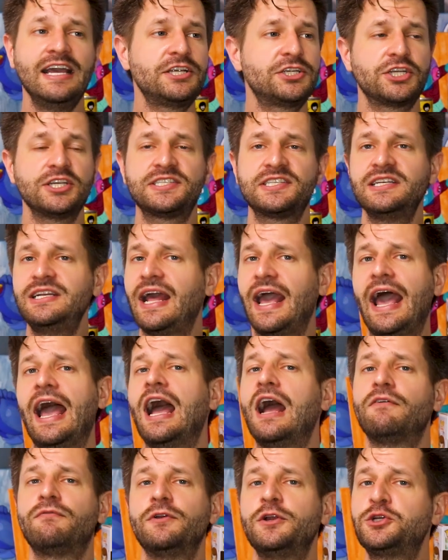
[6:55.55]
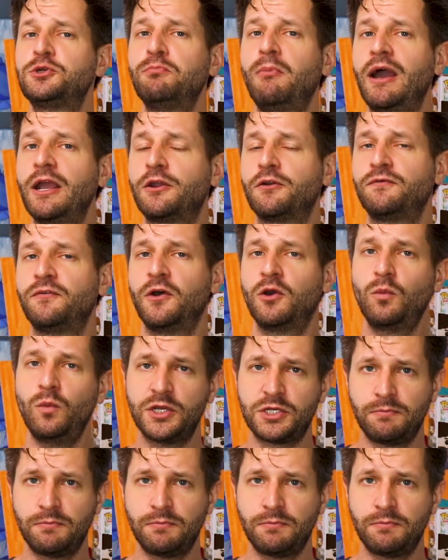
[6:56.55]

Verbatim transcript: It's just an average microphone,